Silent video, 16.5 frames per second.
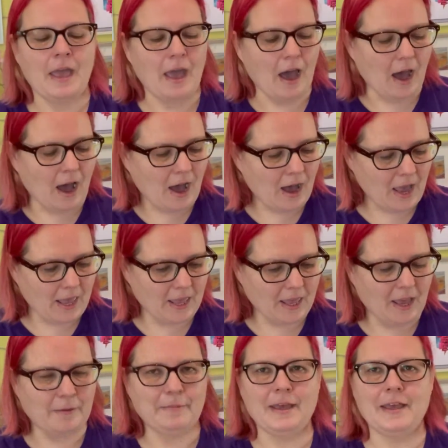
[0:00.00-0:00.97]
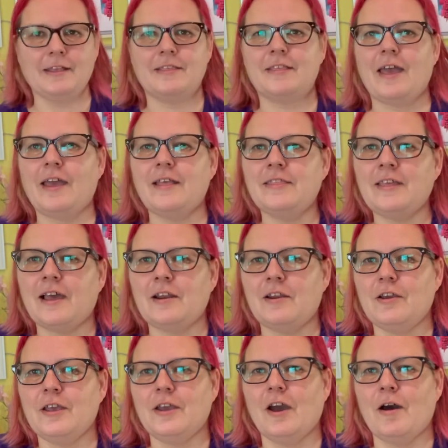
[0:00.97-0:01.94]
I am here today to tell
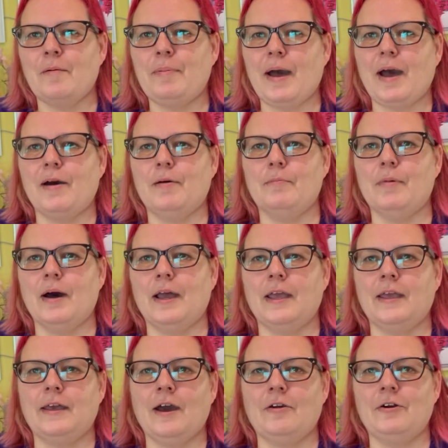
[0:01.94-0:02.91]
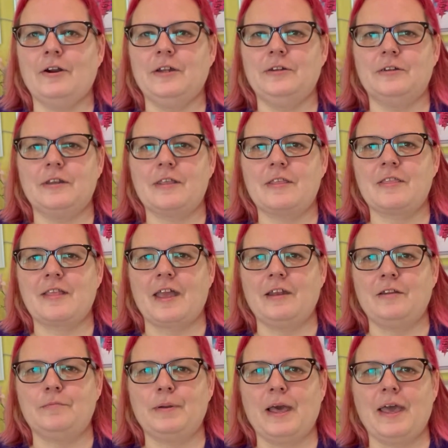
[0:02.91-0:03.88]
you about my current state
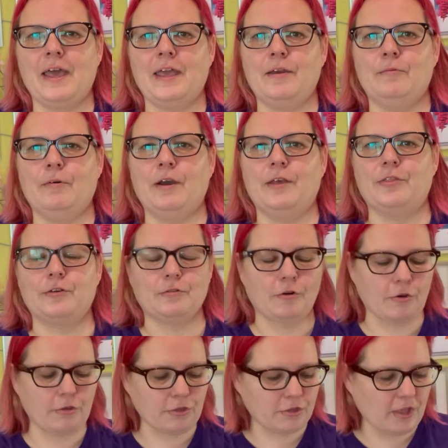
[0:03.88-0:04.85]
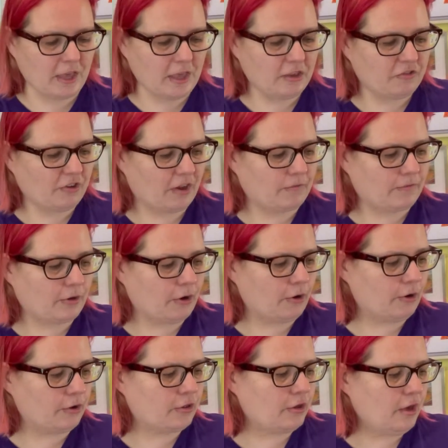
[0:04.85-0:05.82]
of play with cross stitch. I've
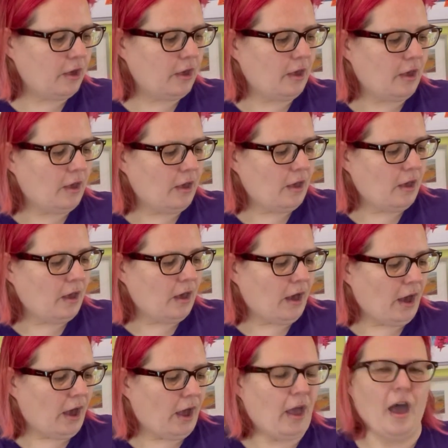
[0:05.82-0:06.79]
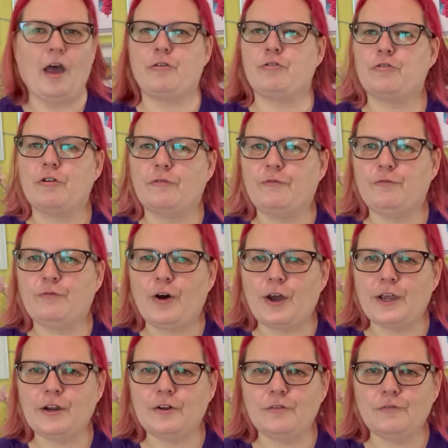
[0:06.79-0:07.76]
got a sort of
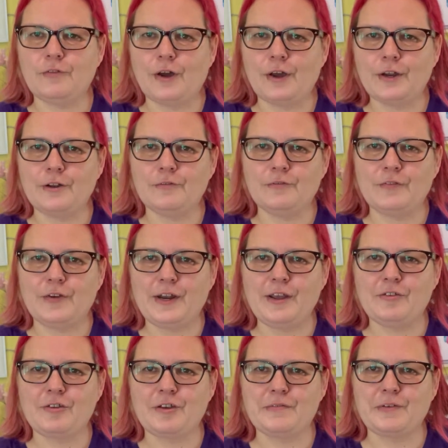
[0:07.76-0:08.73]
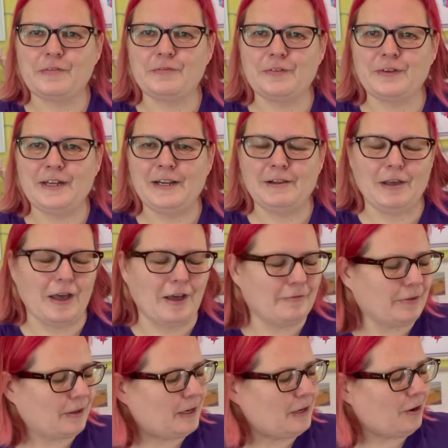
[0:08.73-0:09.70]
final finish of
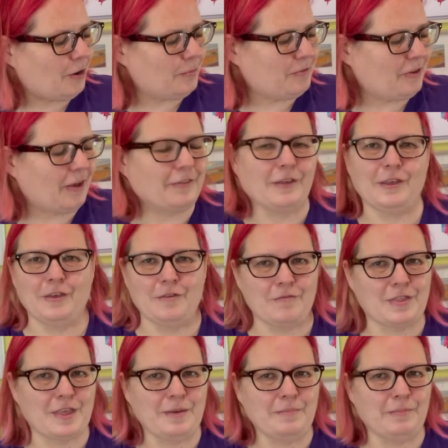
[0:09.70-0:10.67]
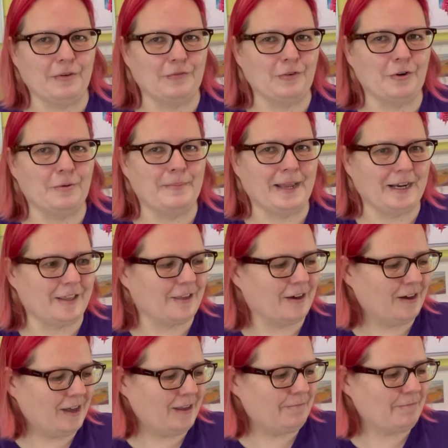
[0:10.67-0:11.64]
an object that you've seen before many
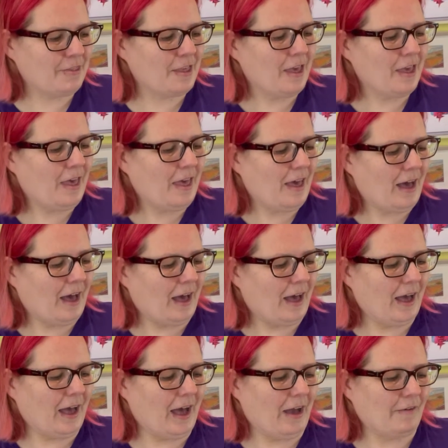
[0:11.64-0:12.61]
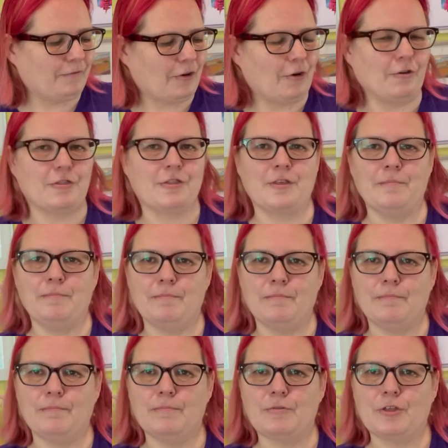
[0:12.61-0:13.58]
times. I've got
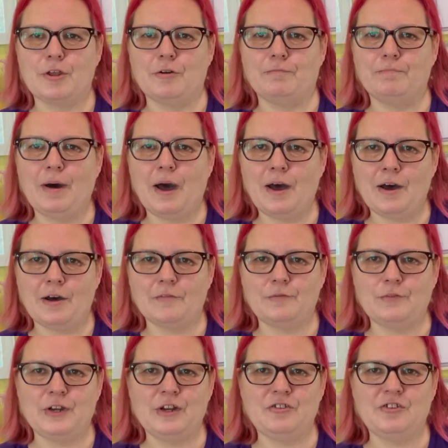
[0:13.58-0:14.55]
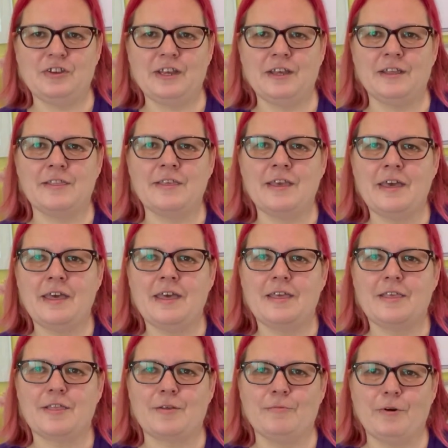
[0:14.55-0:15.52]
some sort of part finishes,
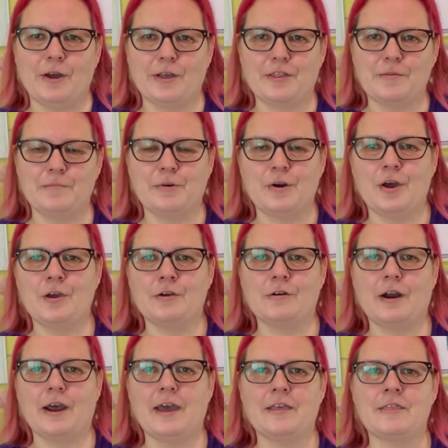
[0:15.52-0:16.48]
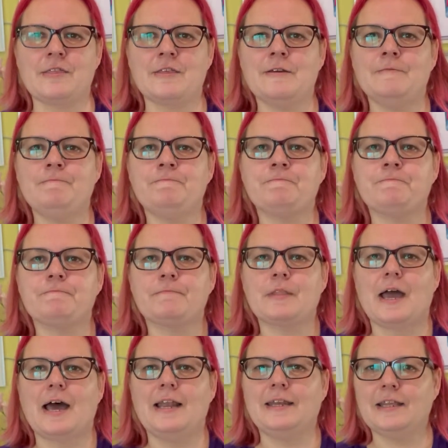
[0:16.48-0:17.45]
some works in progress,
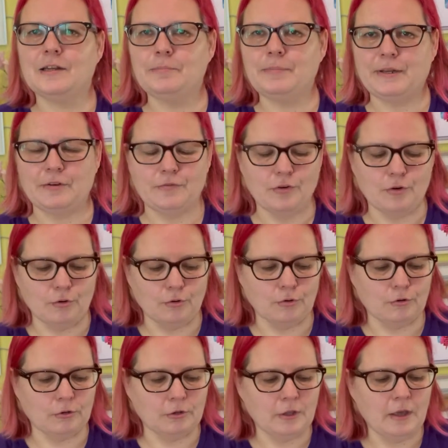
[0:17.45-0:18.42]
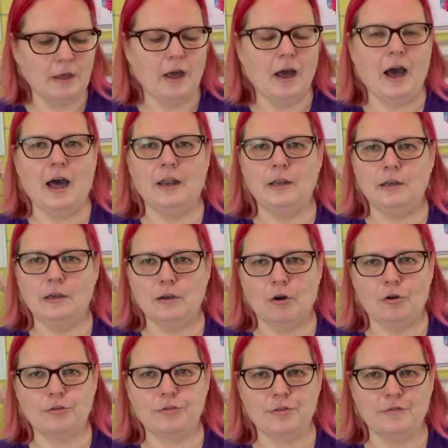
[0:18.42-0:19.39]
a little bit of haul, a
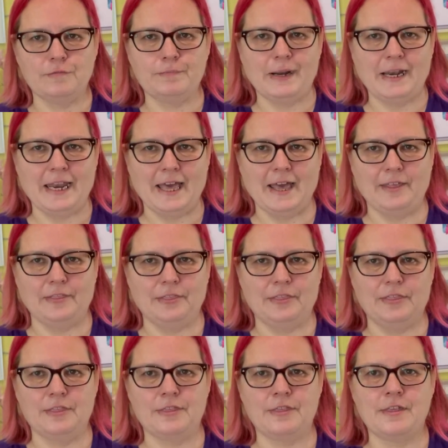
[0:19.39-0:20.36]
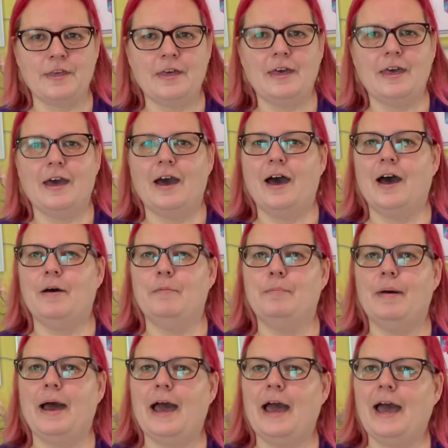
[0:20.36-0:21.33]
lot of plans,
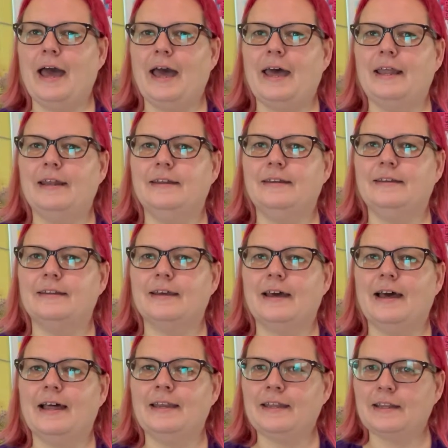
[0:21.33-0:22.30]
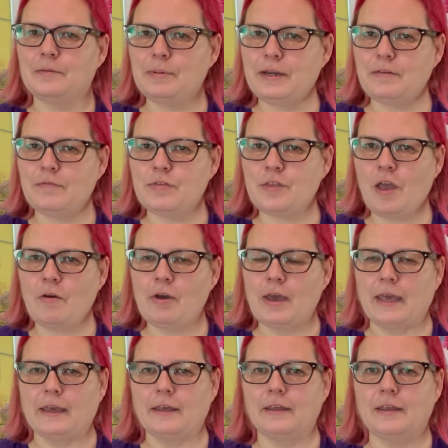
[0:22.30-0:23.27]
and a little bit of
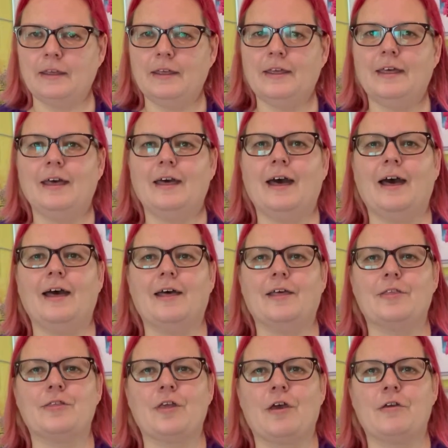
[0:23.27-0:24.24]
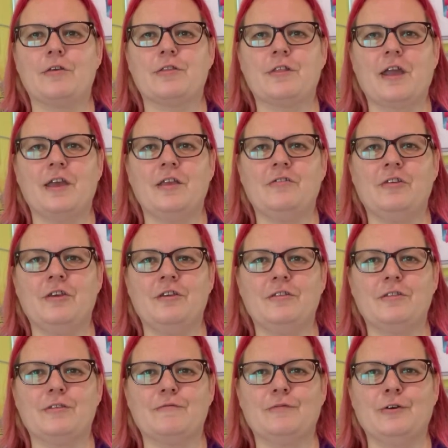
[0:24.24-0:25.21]
sewing. So stay
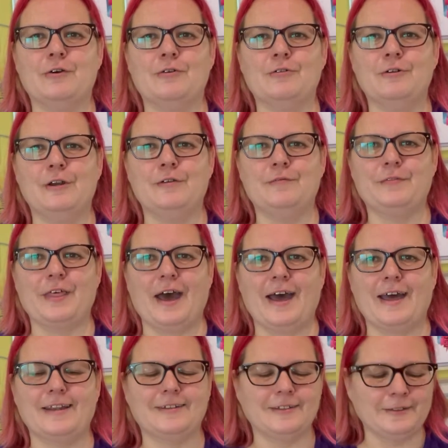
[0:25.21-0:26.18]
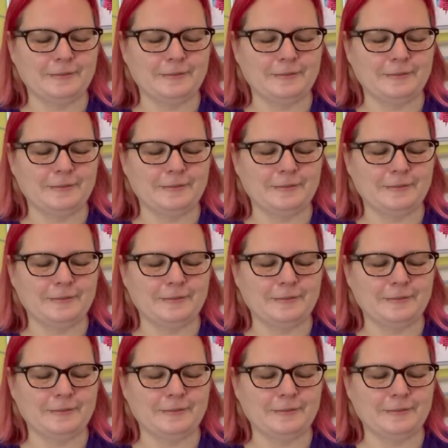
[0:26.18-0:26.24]
tuned for all of that.